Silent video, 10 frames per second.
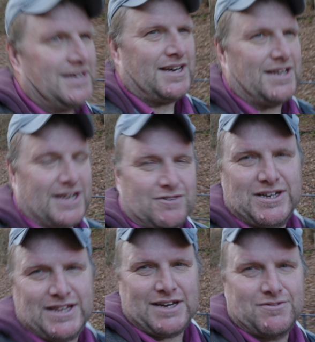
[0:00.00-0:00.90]
and they
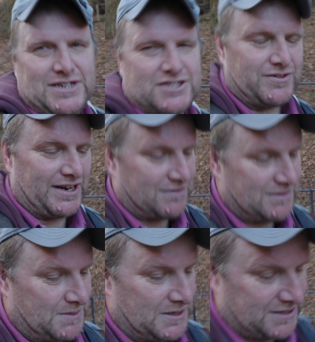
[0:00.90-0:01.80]
call it
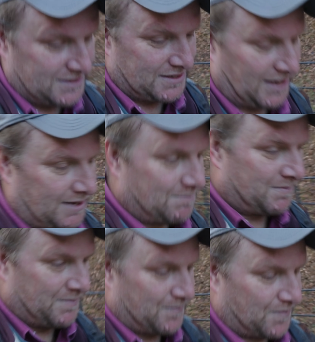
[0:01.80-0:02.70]
Stroud. But
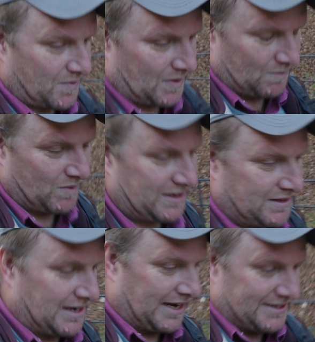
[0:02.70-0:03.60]
one of
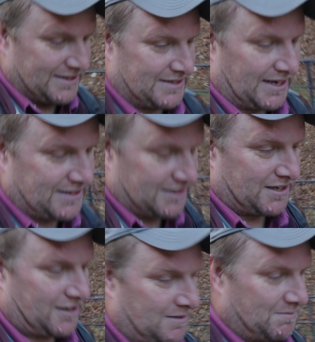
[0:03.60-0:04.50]
the ladies said that
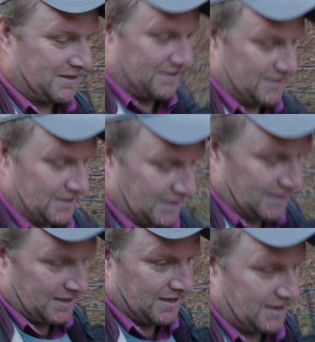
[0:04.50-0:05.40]
her mother,
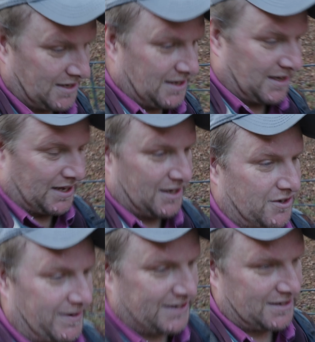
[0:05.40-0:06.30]
who
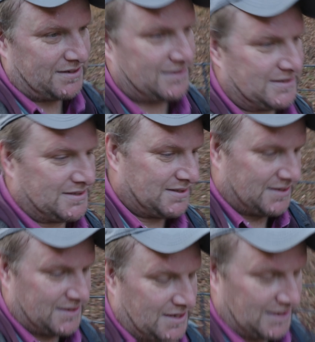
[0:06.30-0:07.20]
had a
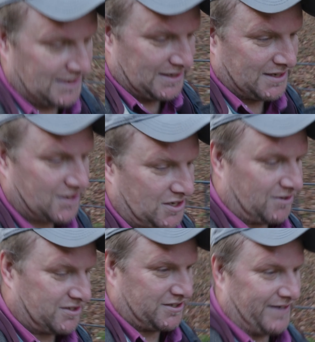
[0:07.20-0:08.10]

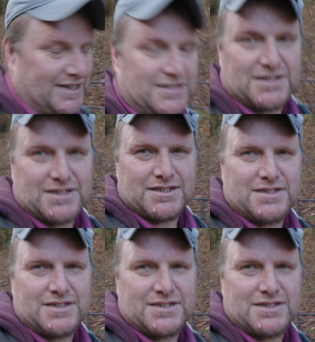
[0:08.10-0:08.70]
Gloucester accent,